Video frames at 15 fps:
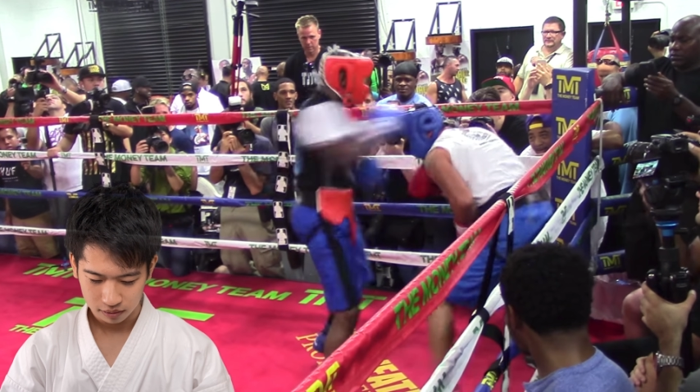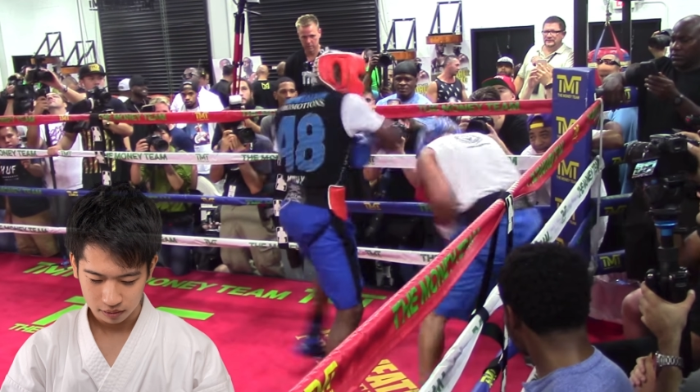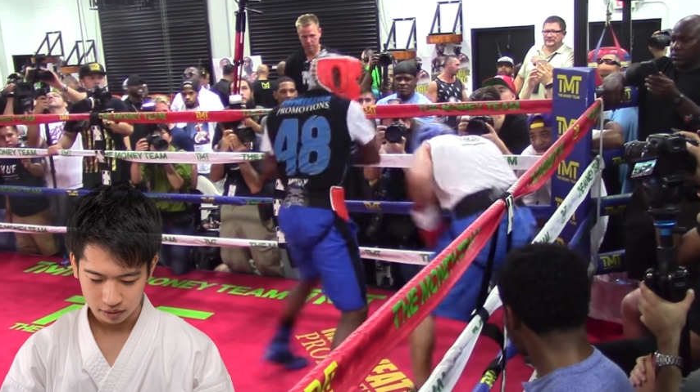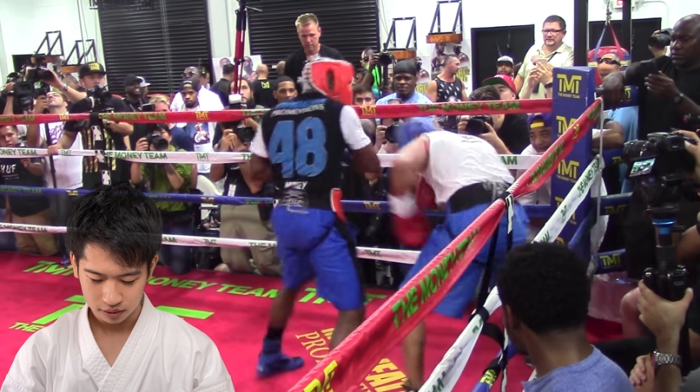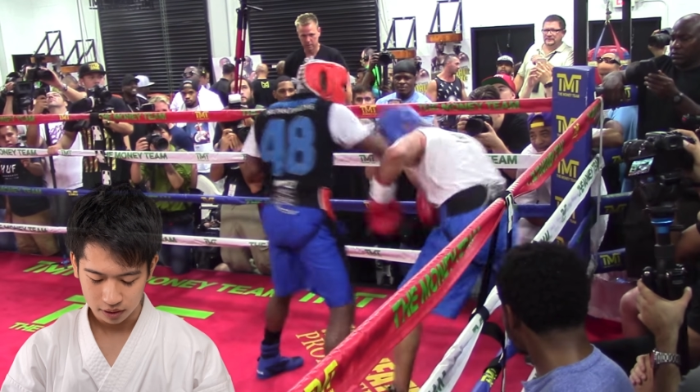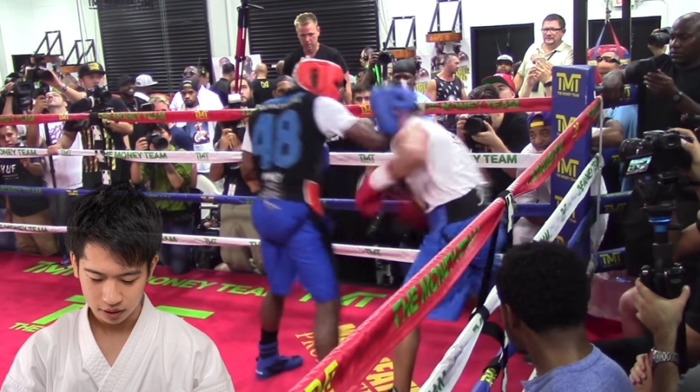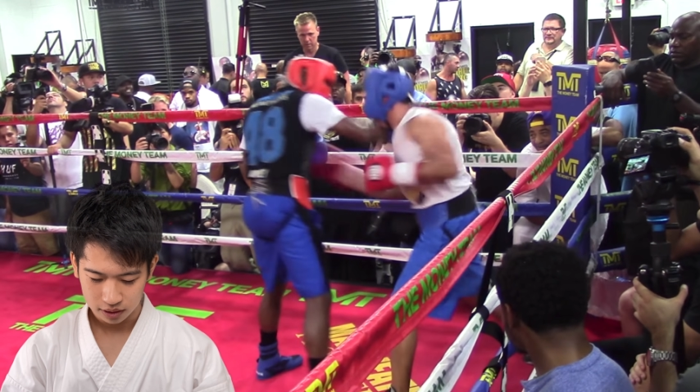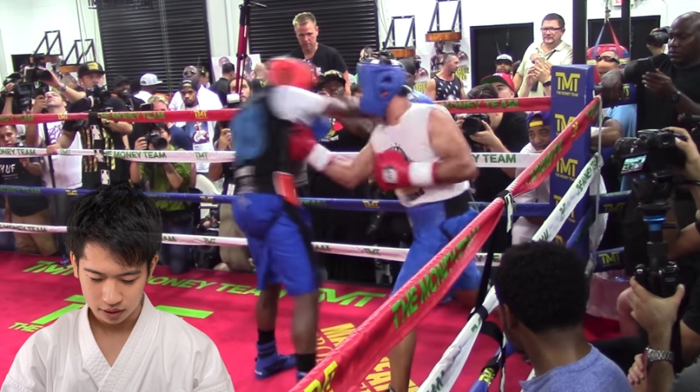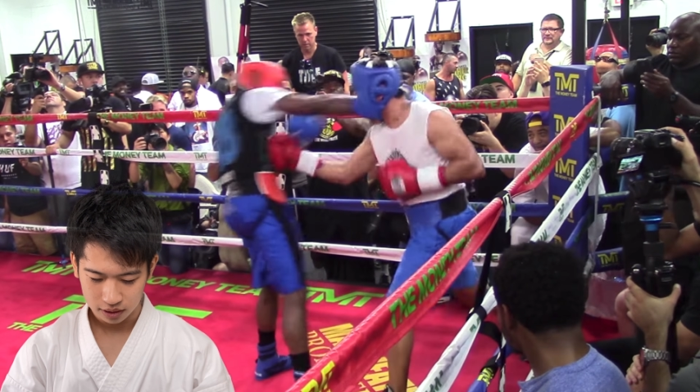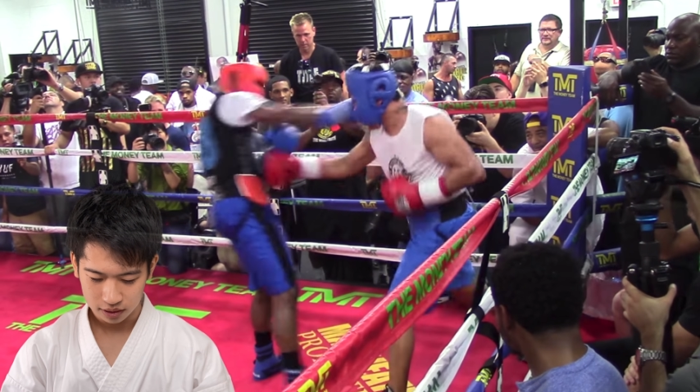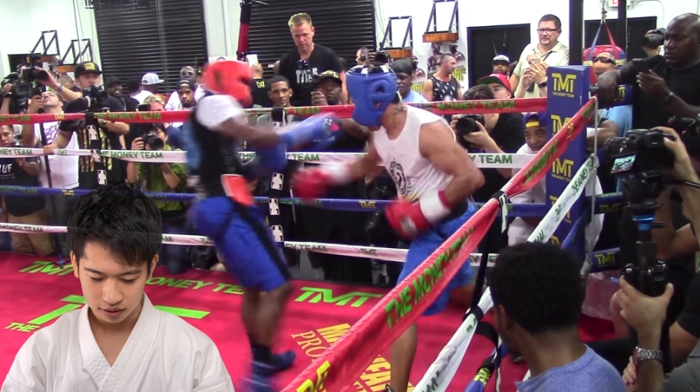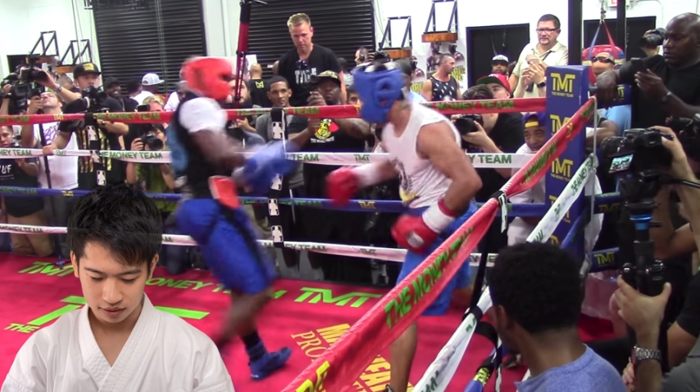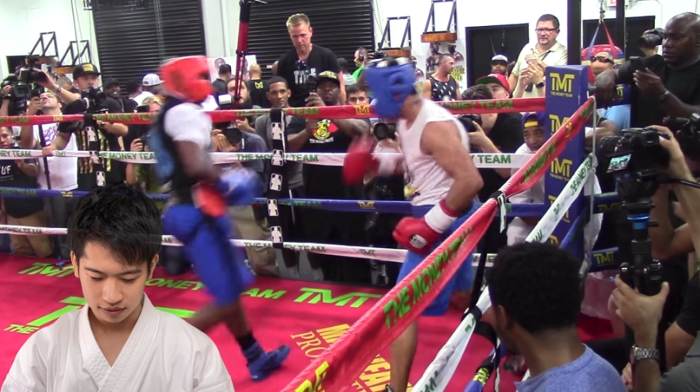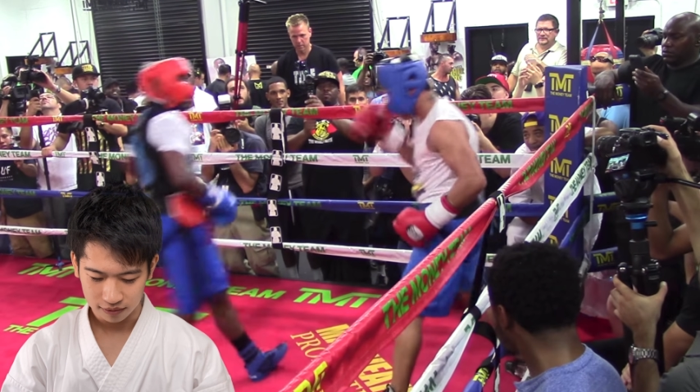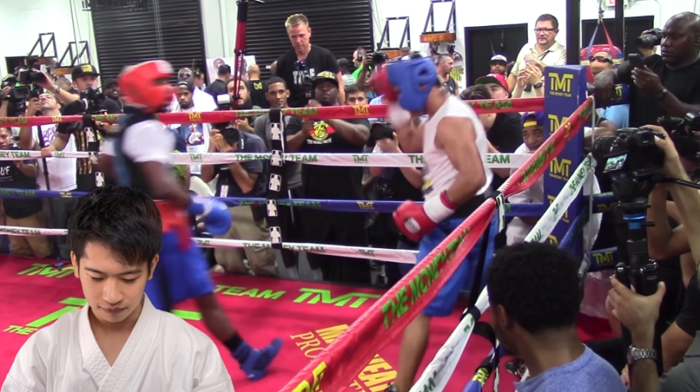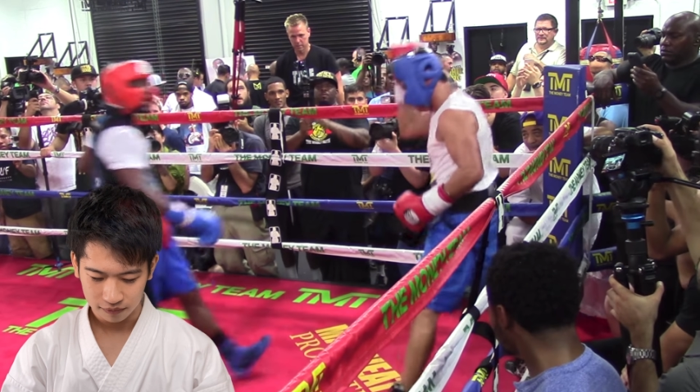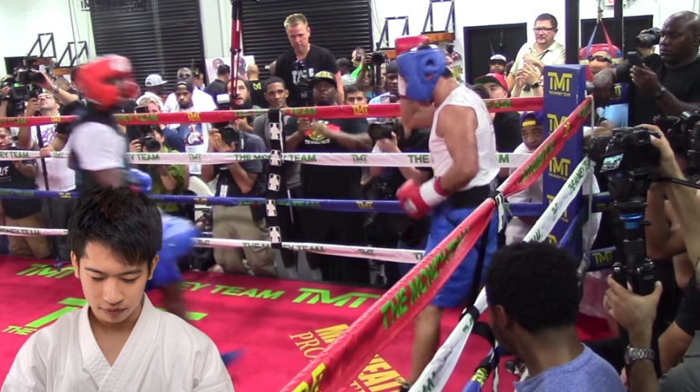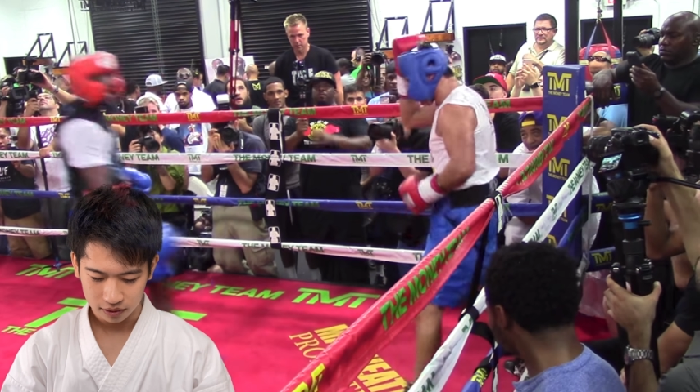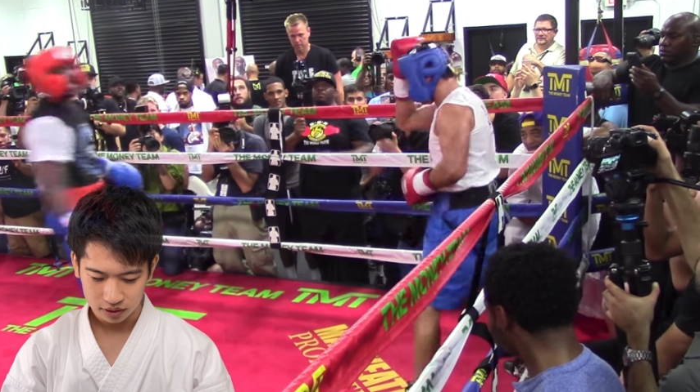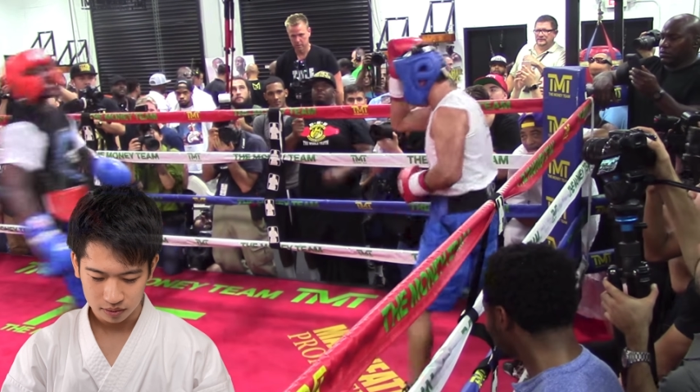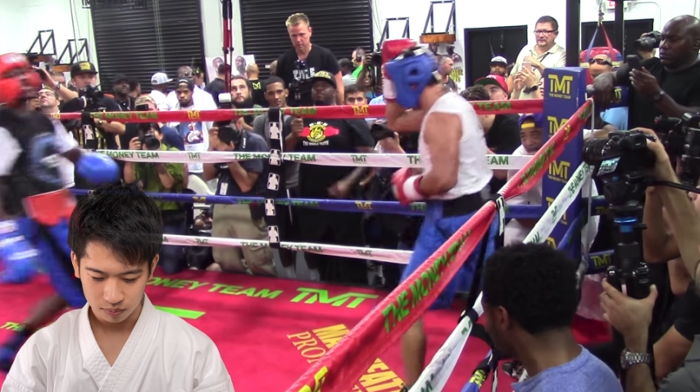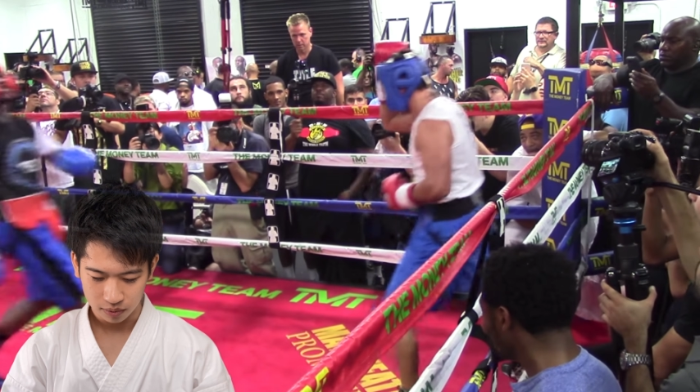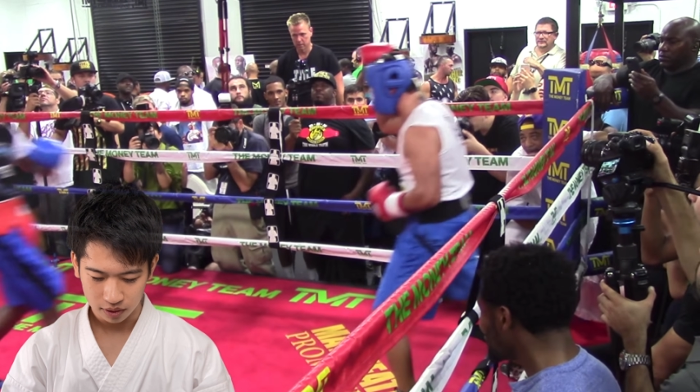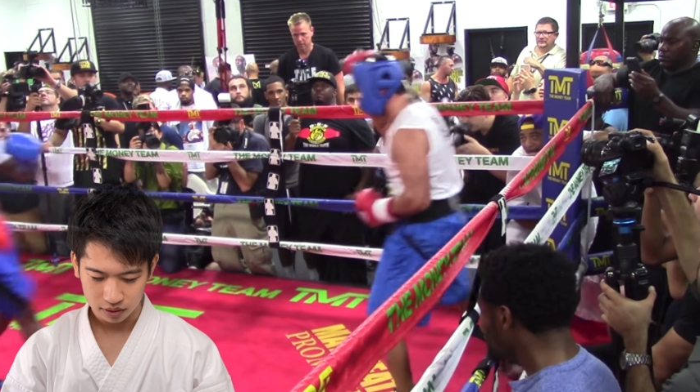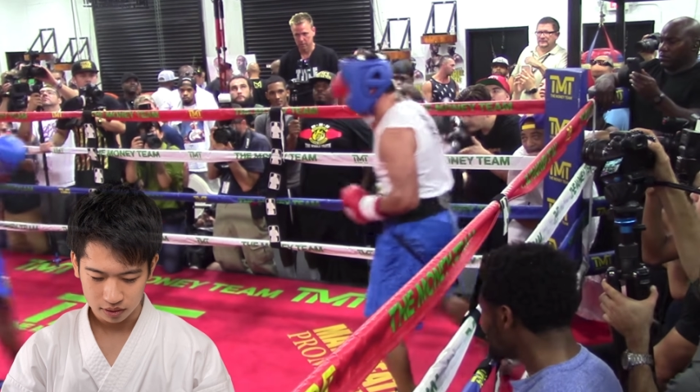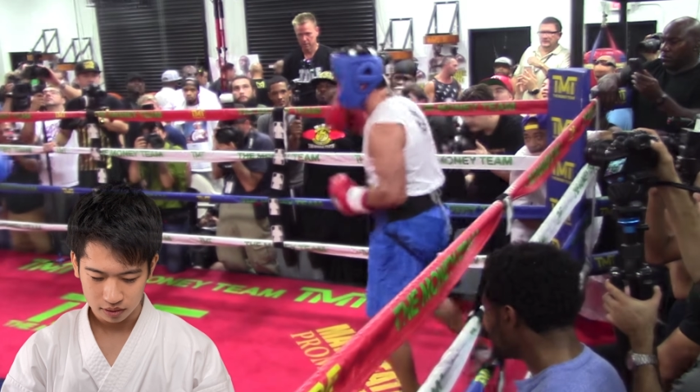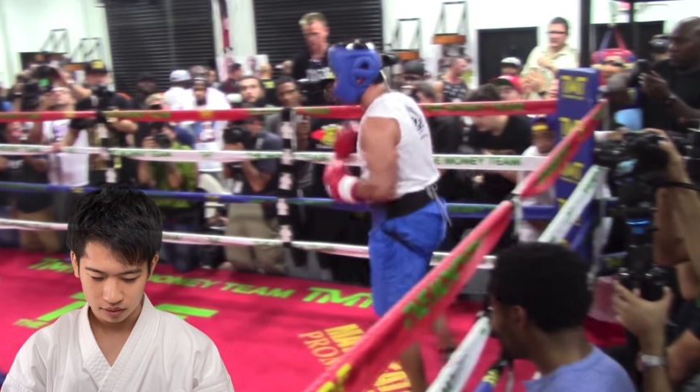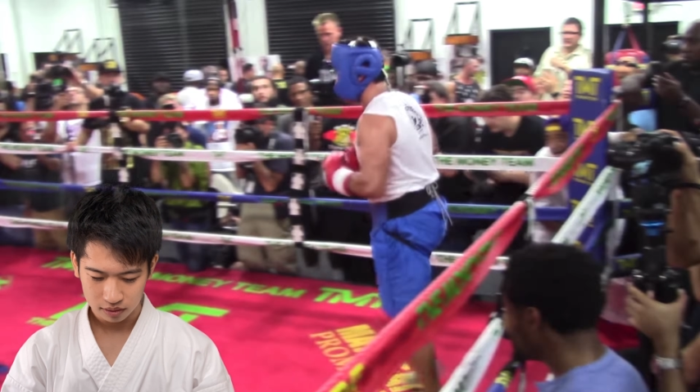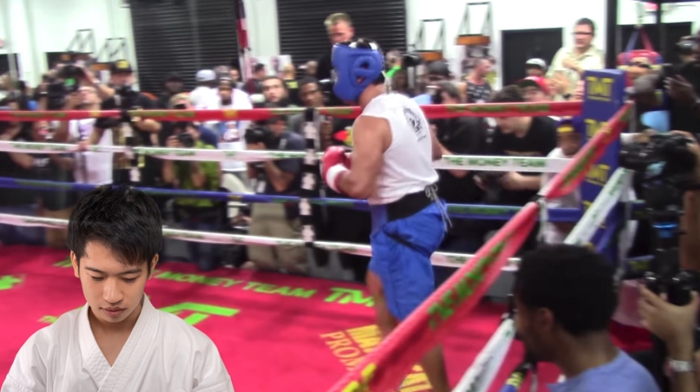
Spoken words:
The distance is different, but